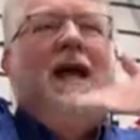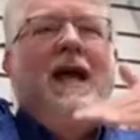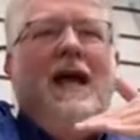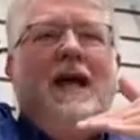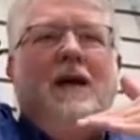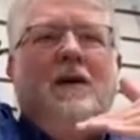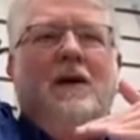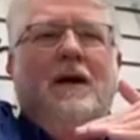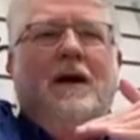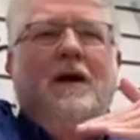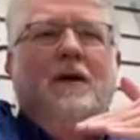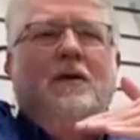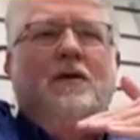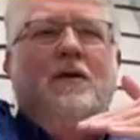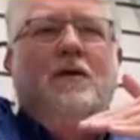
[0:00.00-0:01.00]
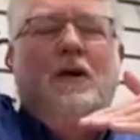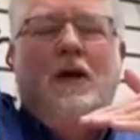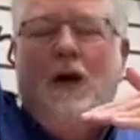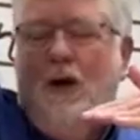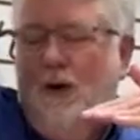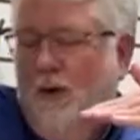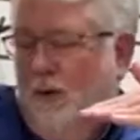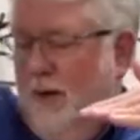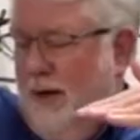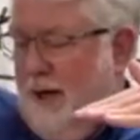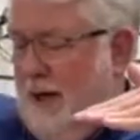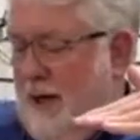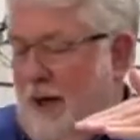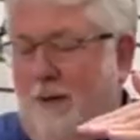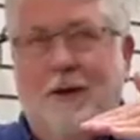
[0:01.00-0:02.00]
hang here too low,
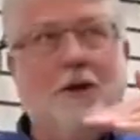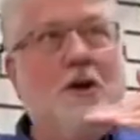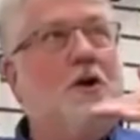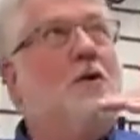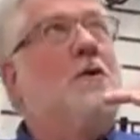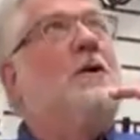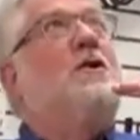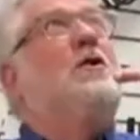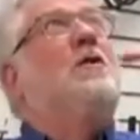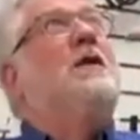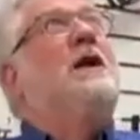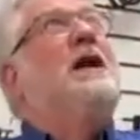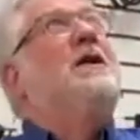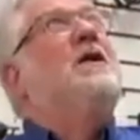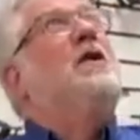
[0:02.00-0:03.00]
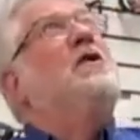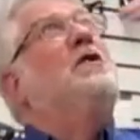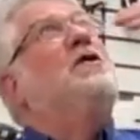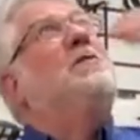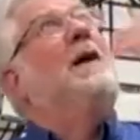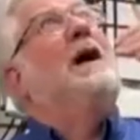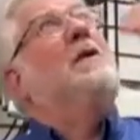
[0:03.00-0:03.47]
then what you would need to do is you